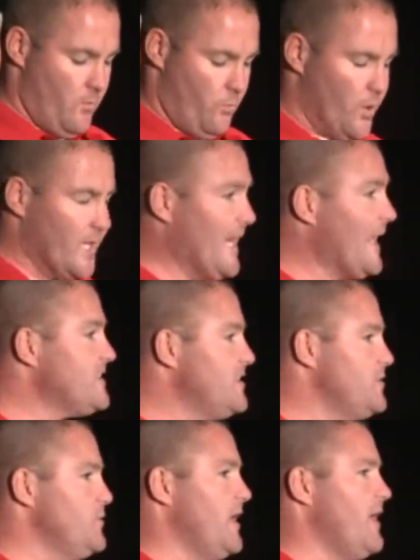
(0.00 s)
What I like
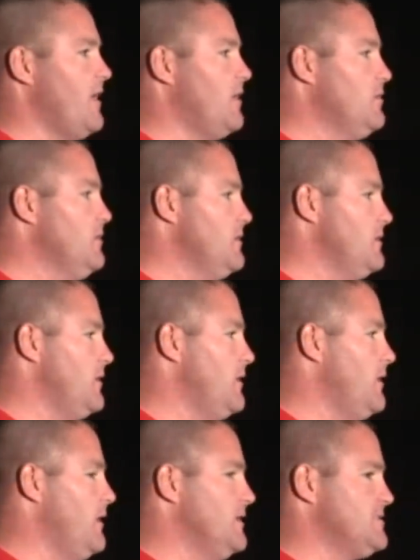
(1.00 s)
to do now
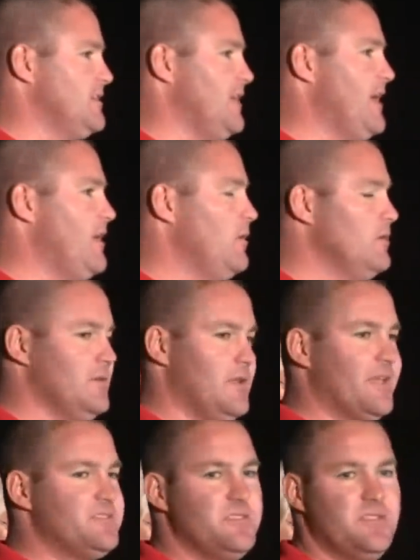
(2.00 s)
is allow
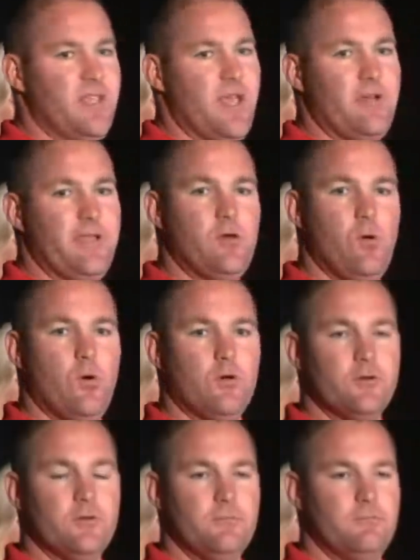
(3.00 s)
Lexington County
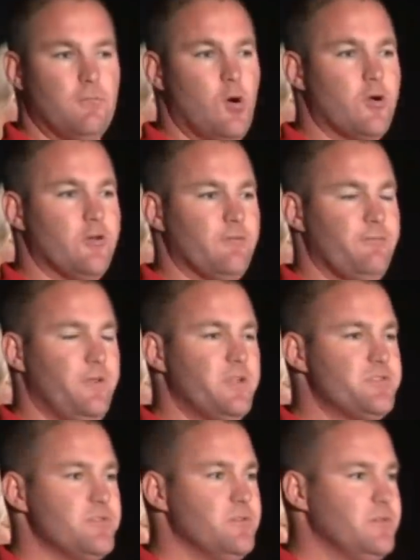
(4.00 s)
Coroner Margaret
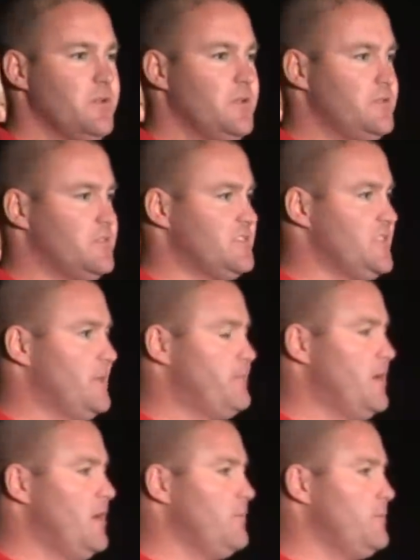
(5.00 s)
Fisher to
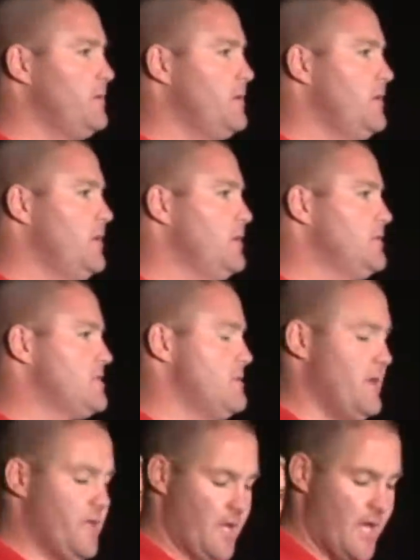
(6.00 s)
step up to make